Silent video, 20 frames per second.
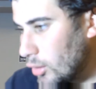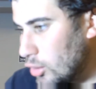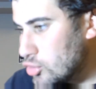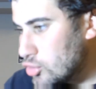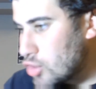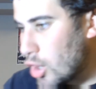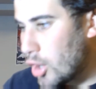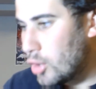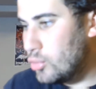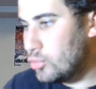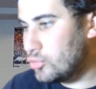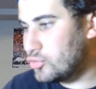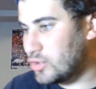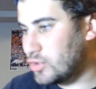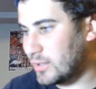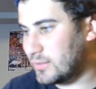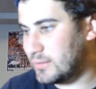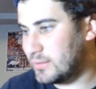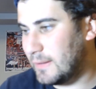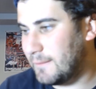
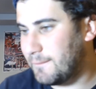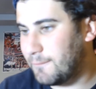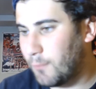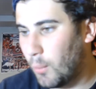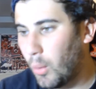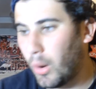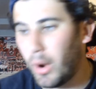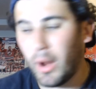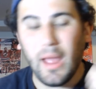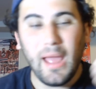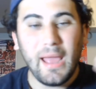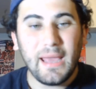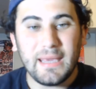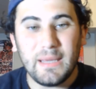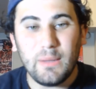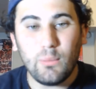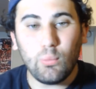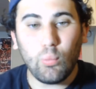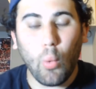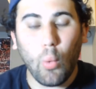.264.
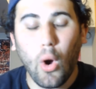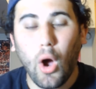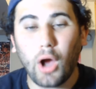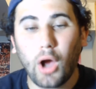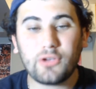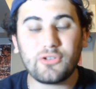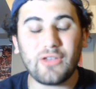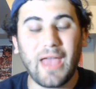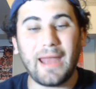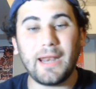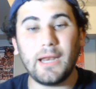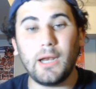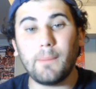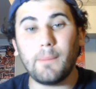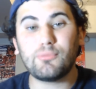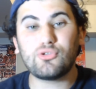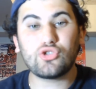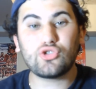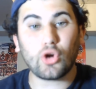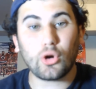He walks at an
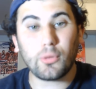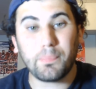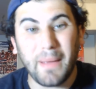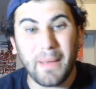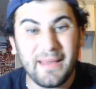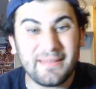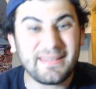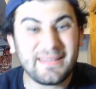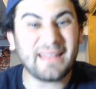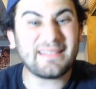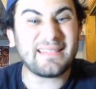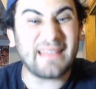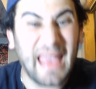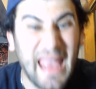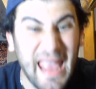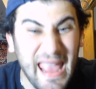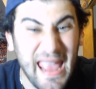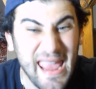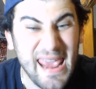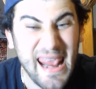absurd pace, gets
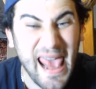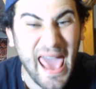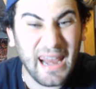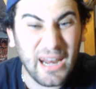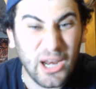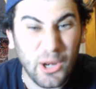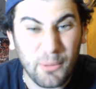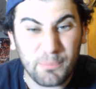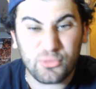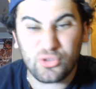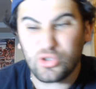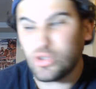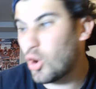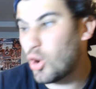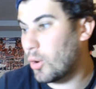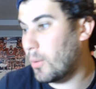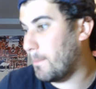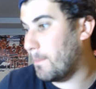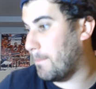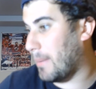hit at an
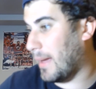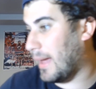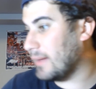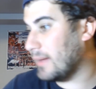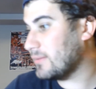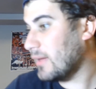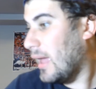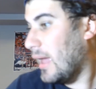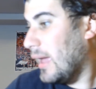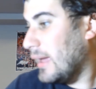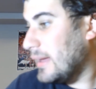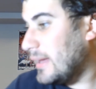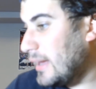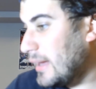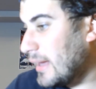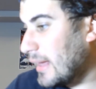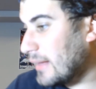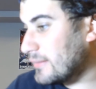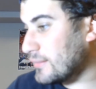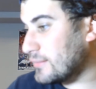absurd pace. He
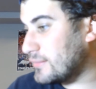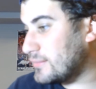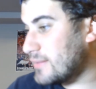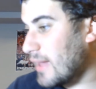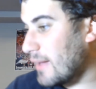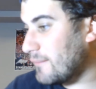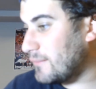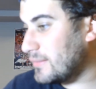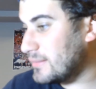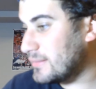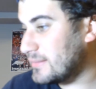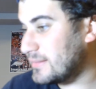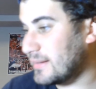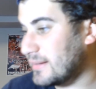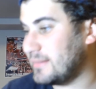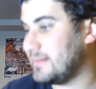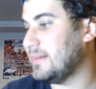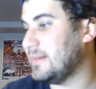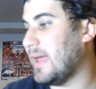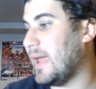has a
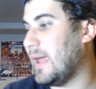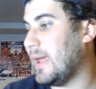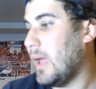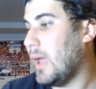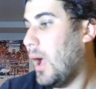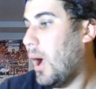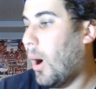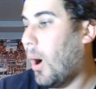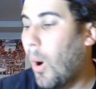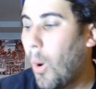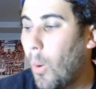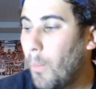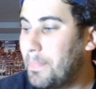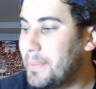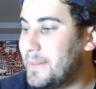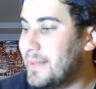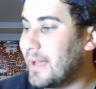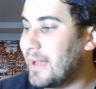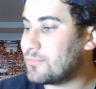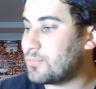.768
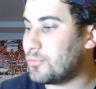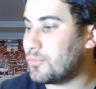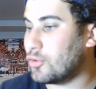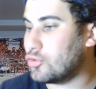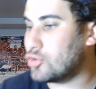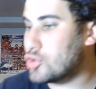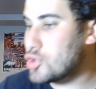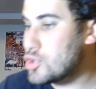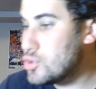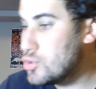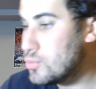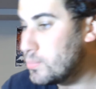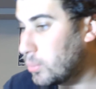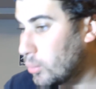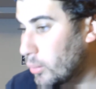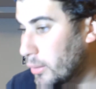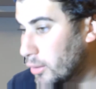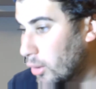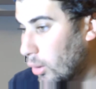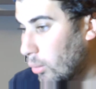OPS with a
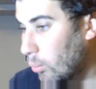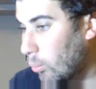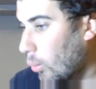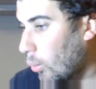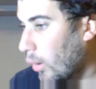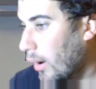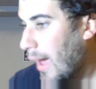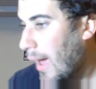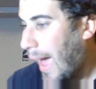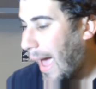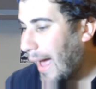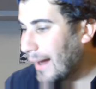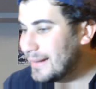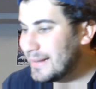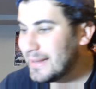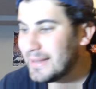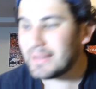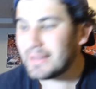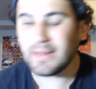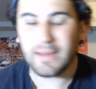2.0 WAR, and
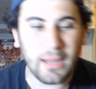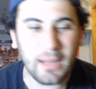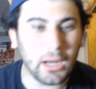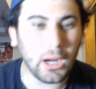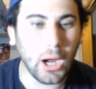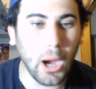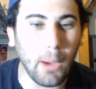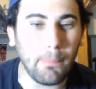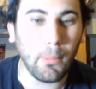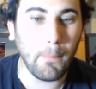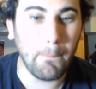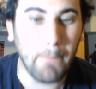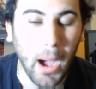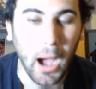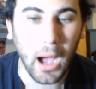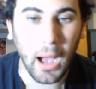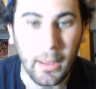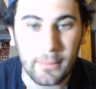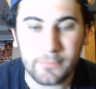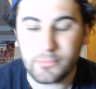he can hit a couple
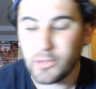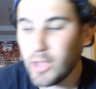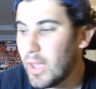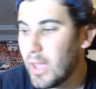bombs.